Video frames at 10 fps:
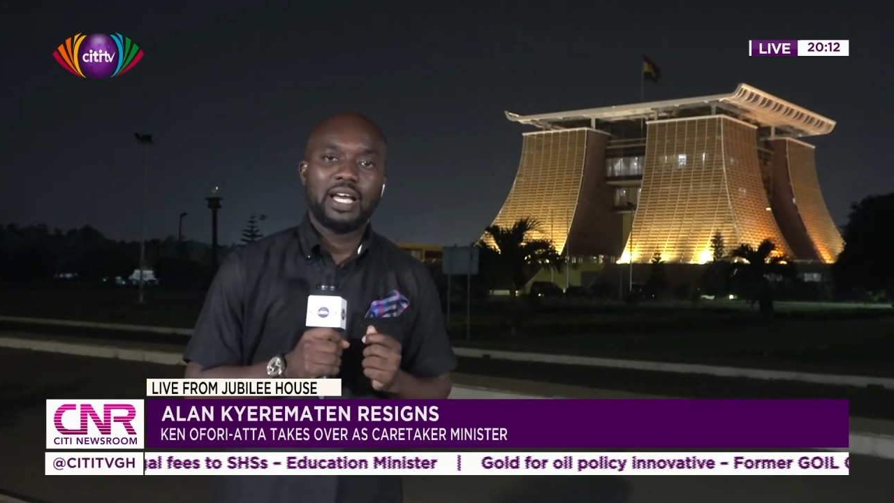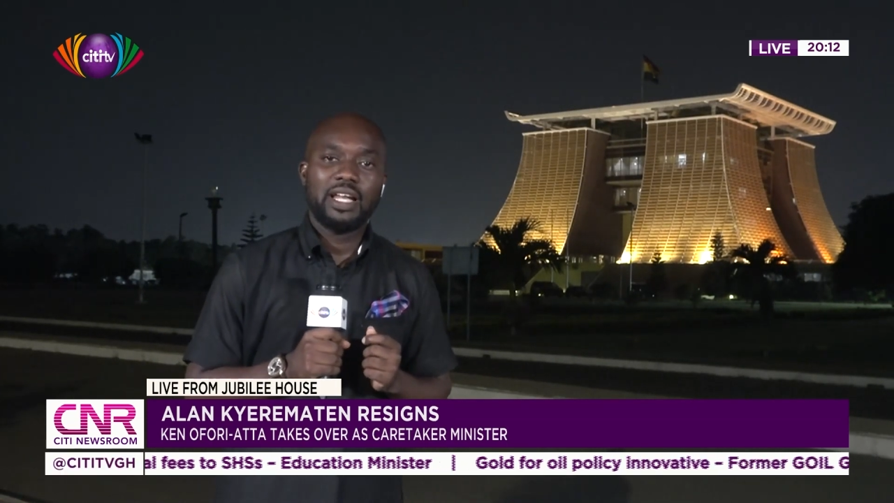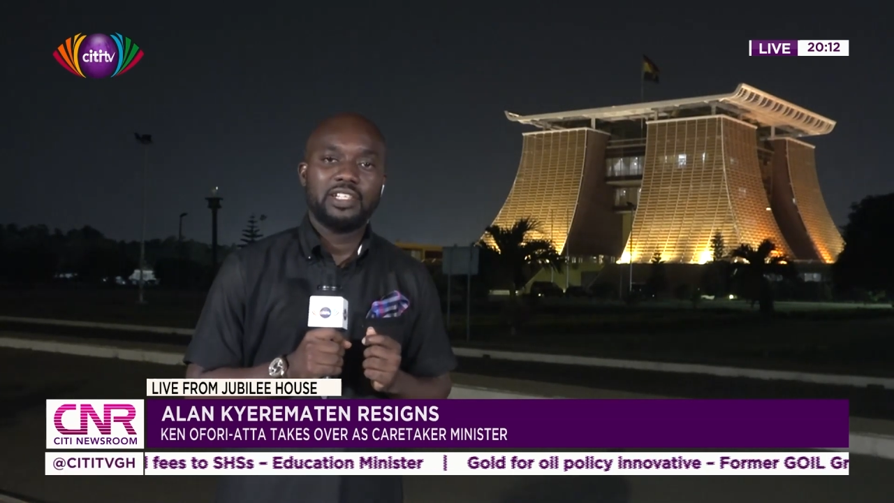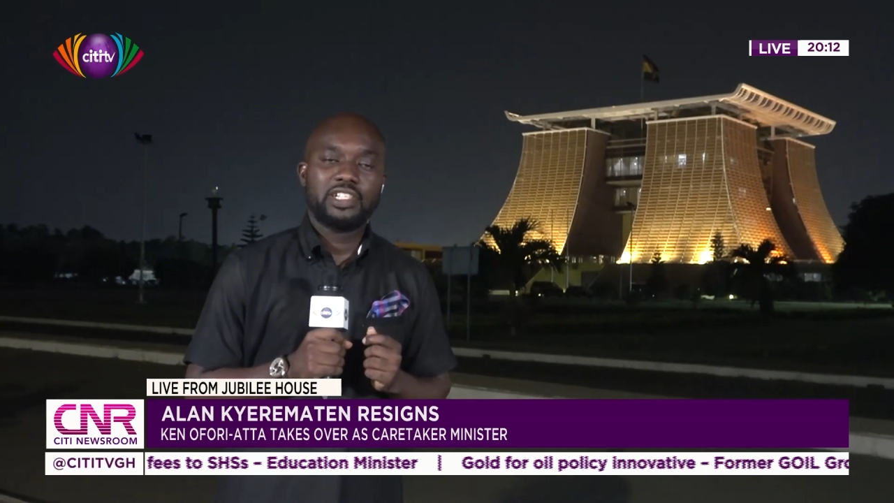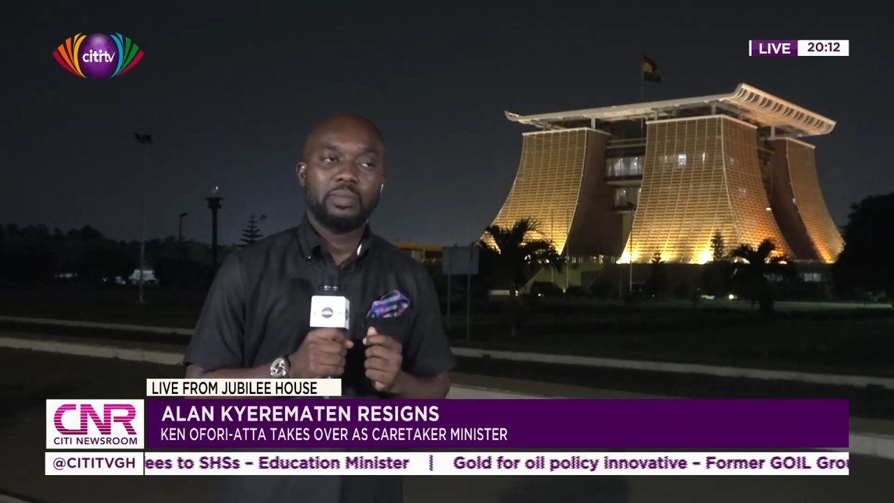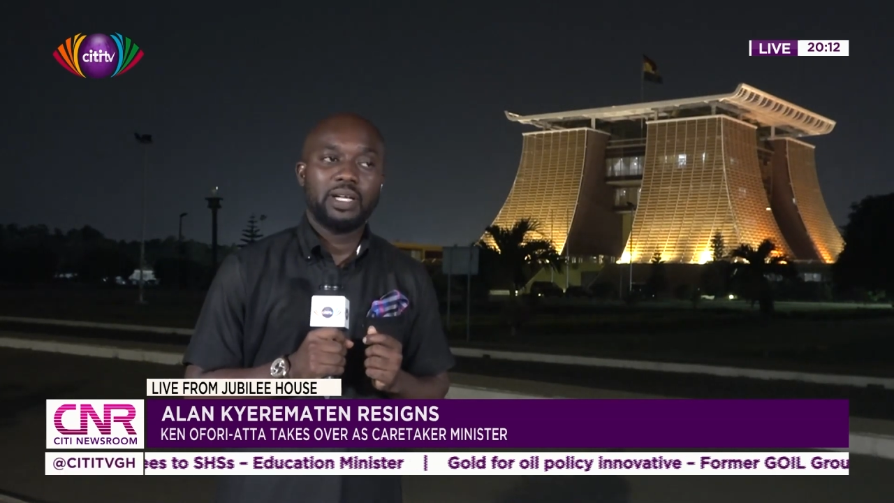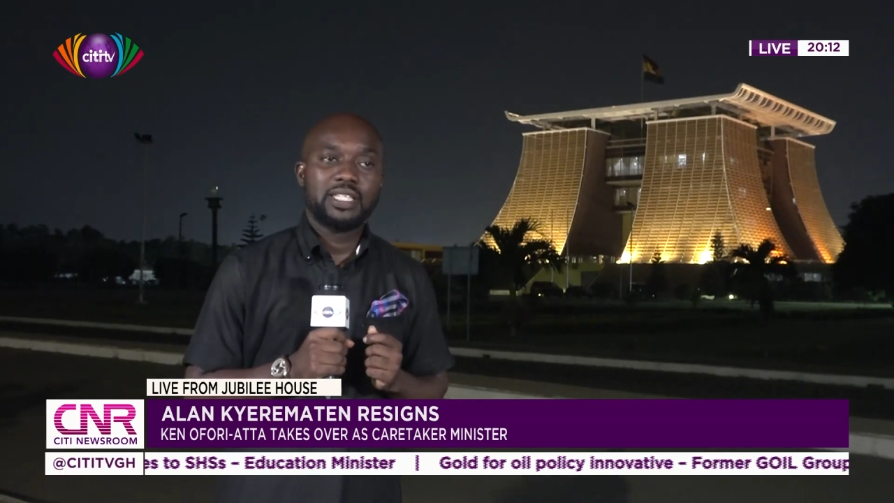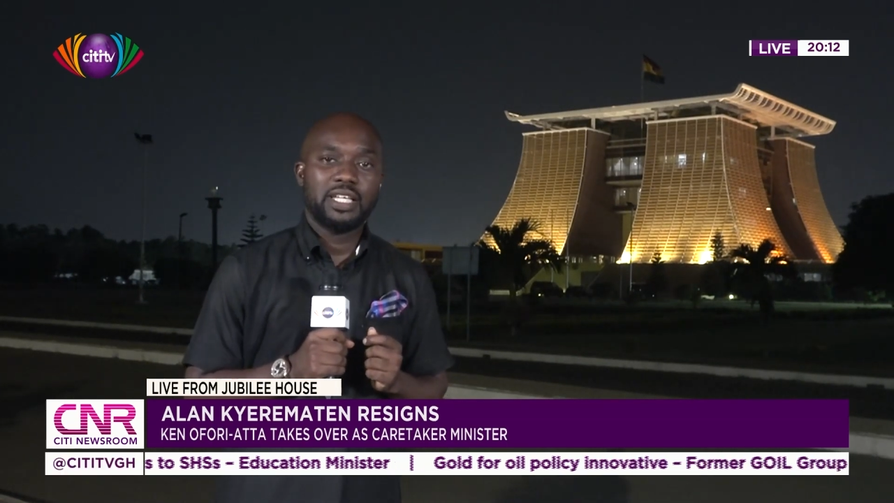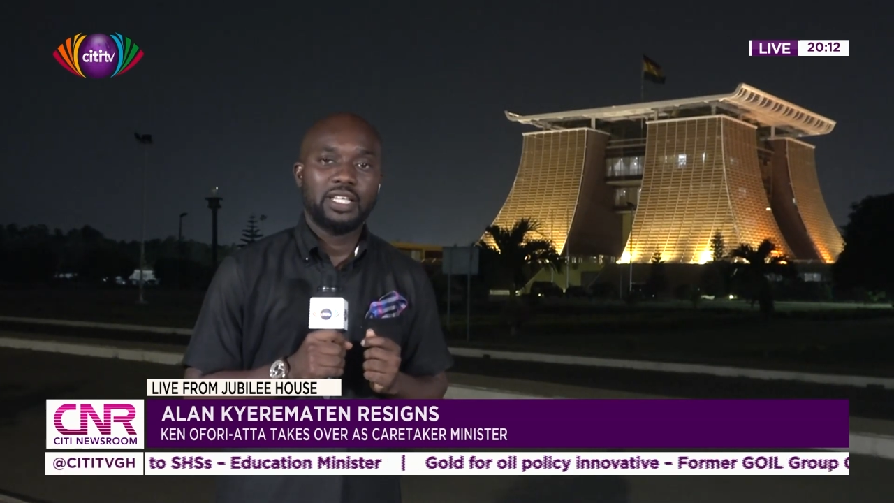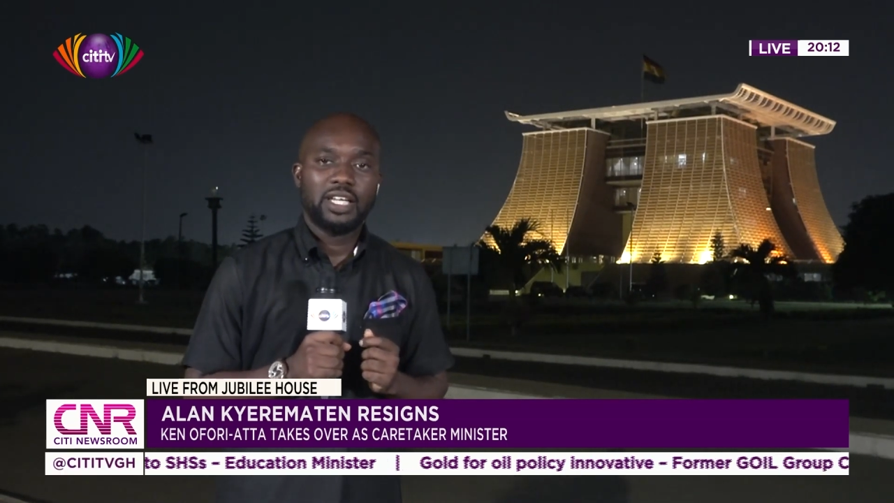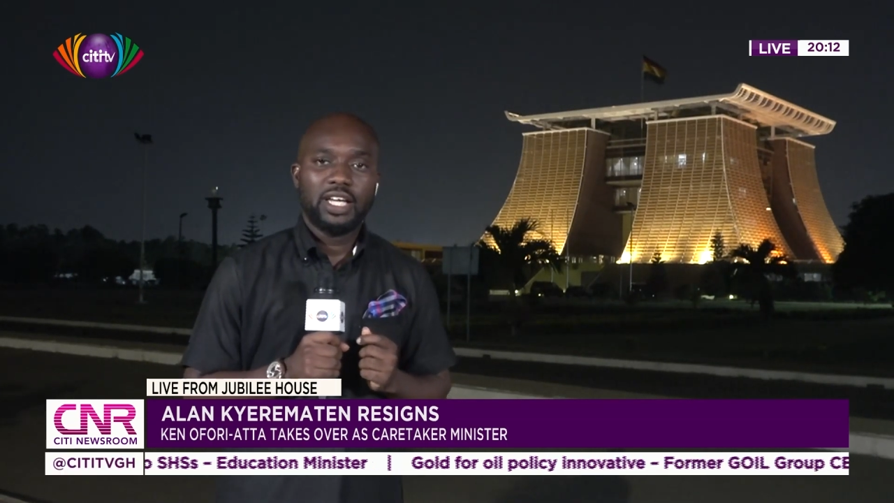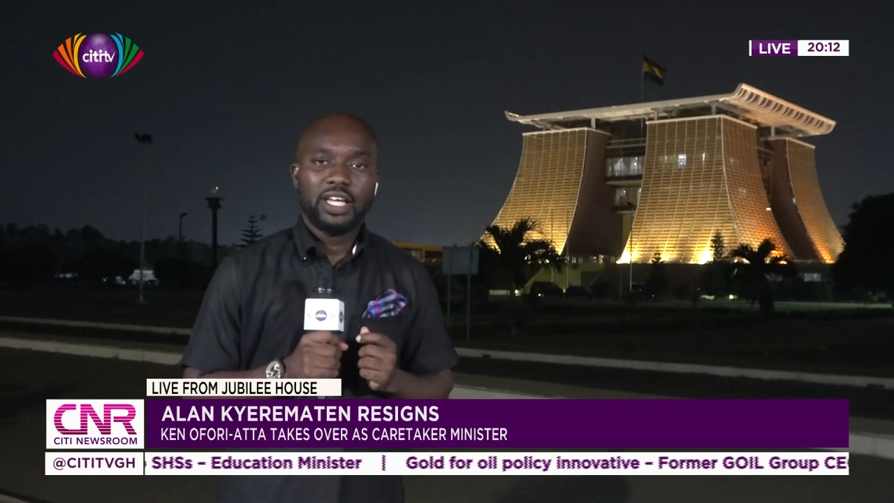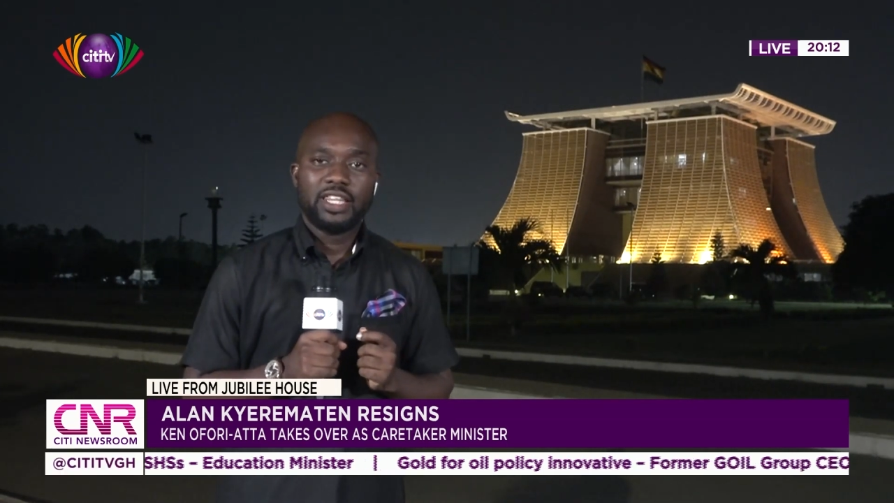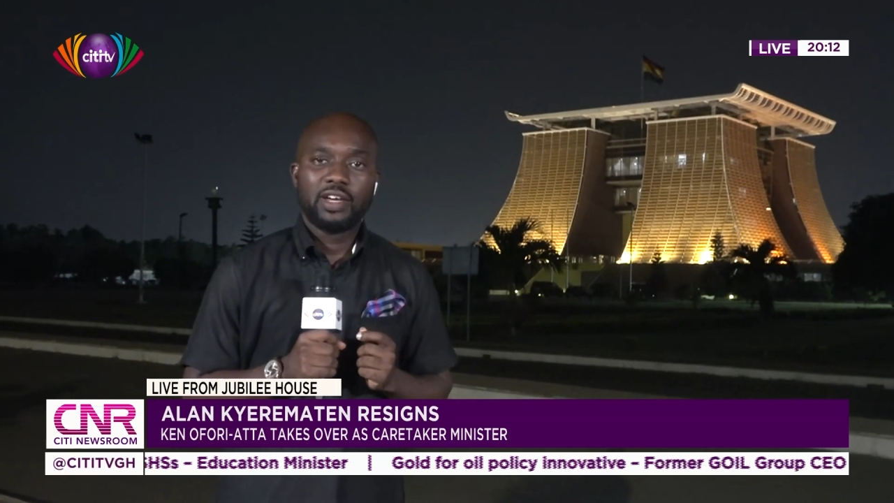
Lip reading: Alan Kyerematen, the